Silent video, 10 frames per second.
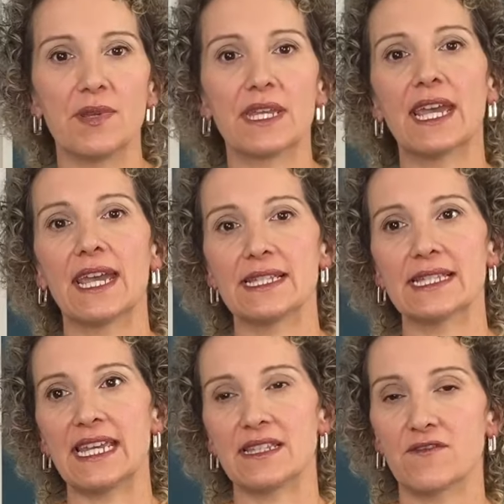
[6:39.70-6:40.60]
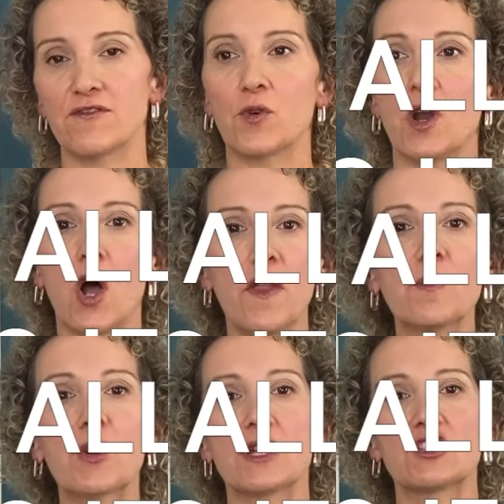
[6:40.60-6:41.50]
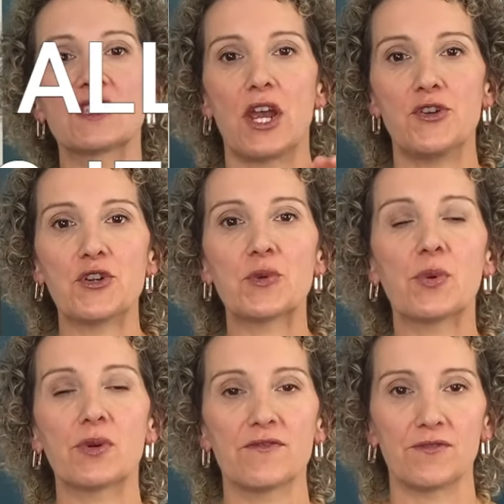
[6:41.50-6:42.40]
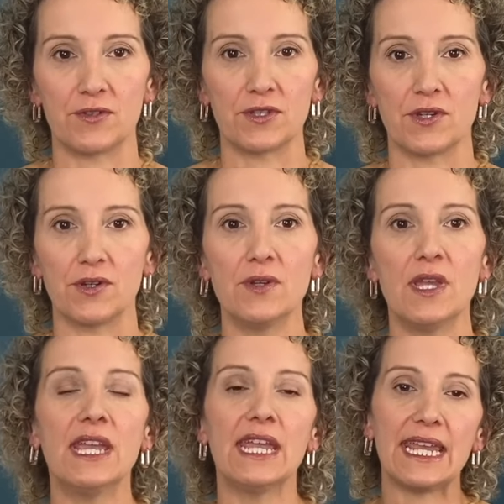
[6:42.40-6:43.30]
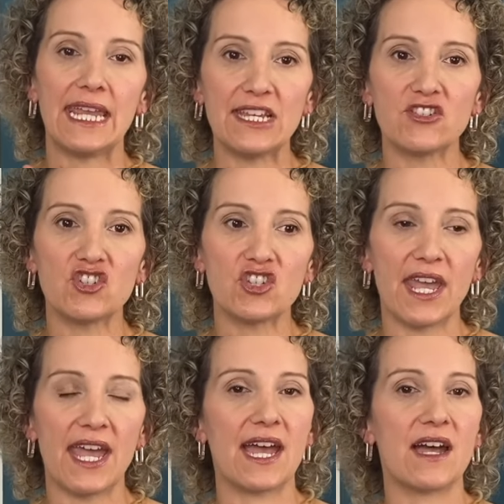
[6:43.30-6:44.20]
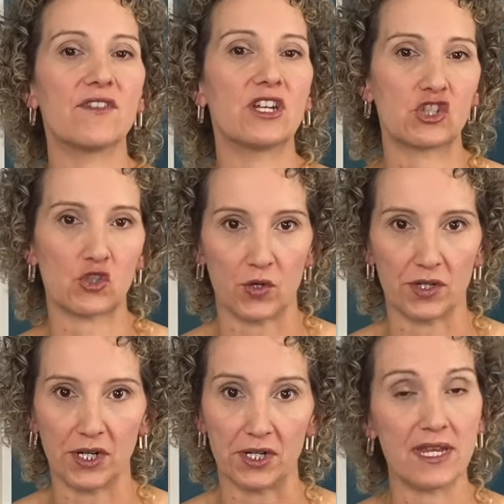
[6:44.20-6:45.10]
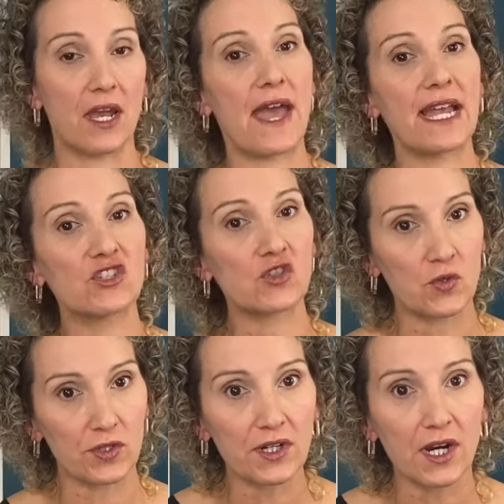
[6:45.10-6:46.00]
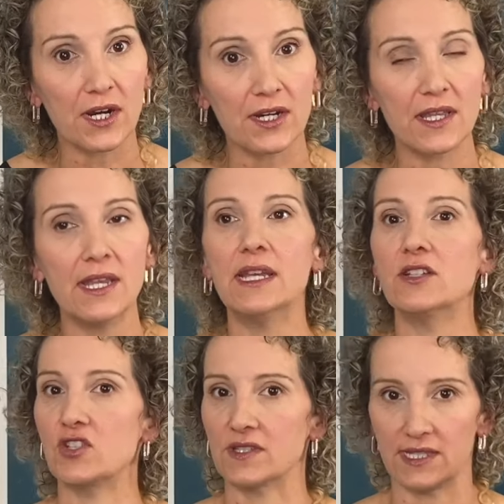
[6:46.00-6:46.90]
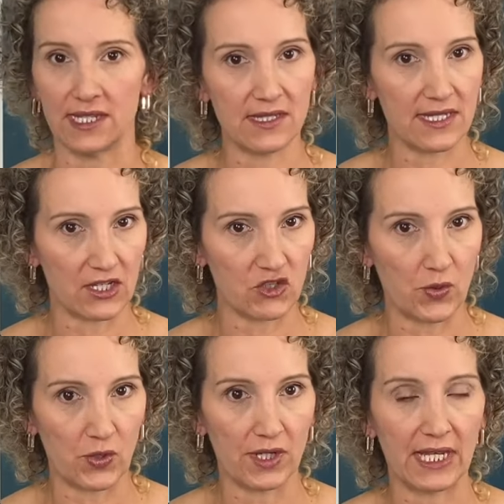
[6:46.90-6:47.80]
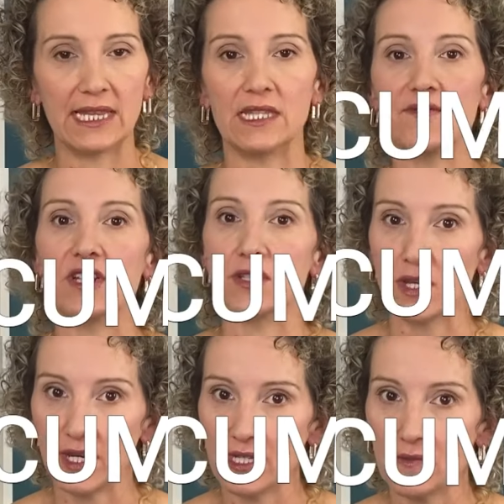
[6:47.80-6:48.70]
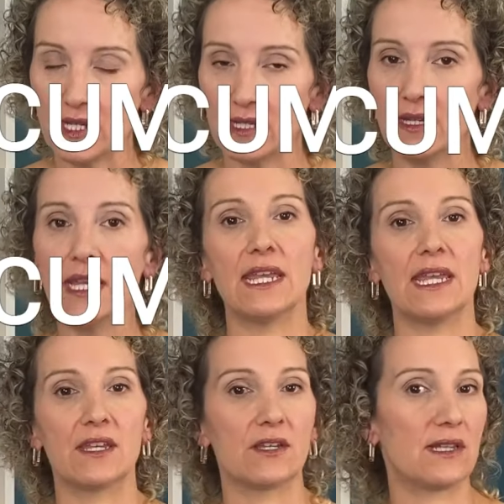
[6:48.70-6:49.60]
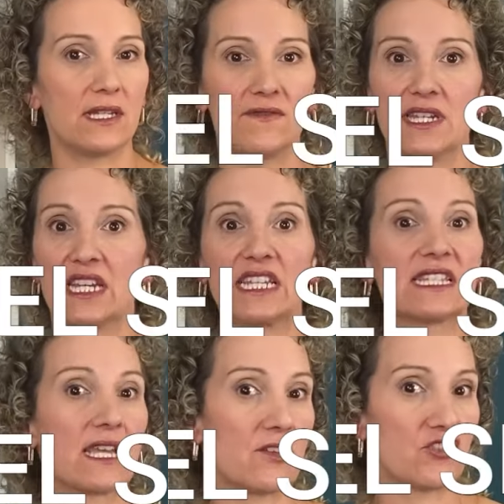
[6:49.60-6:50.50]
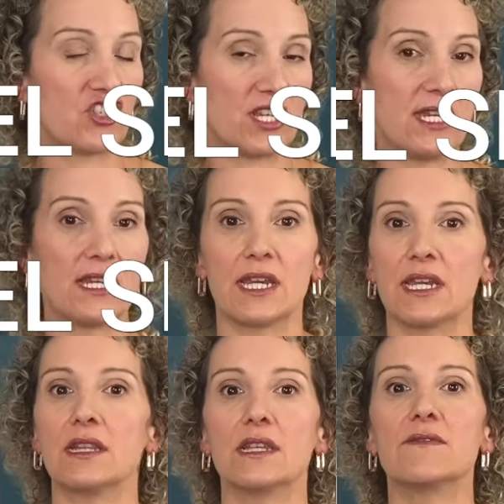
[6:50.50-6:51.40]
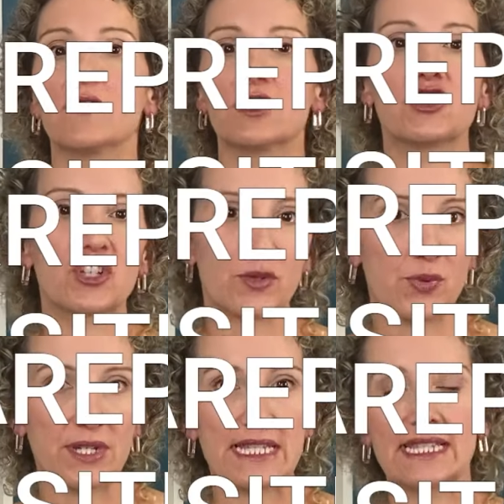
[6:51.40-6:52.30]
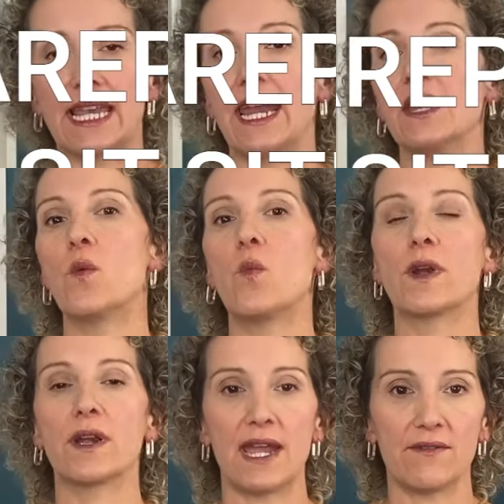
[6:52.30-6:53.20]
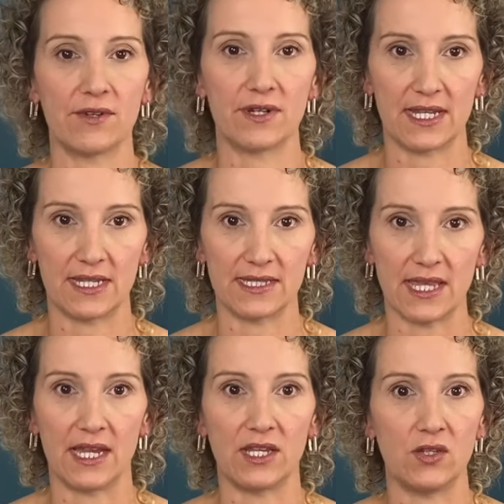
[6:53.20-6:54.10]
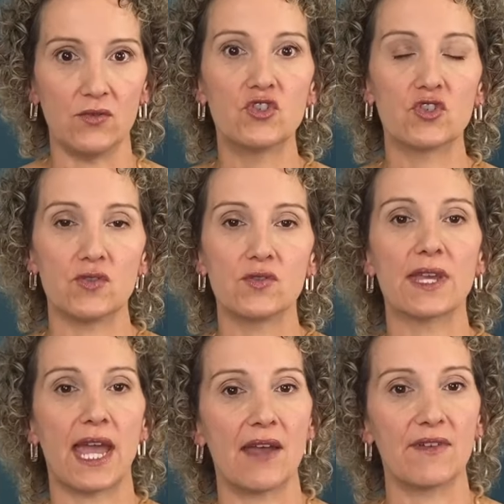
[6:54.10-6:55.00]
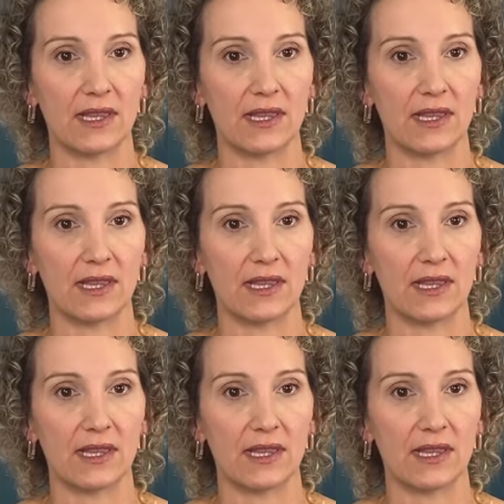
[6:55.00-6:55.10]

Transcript: because it's for all the projects under your portfolio. Each should have a scorecard. Now, that scorecard, just like the dashboard, can live in a document. It could live in an Excel sheet. It can live on a SharePoint site, wherever it is that you choose to have it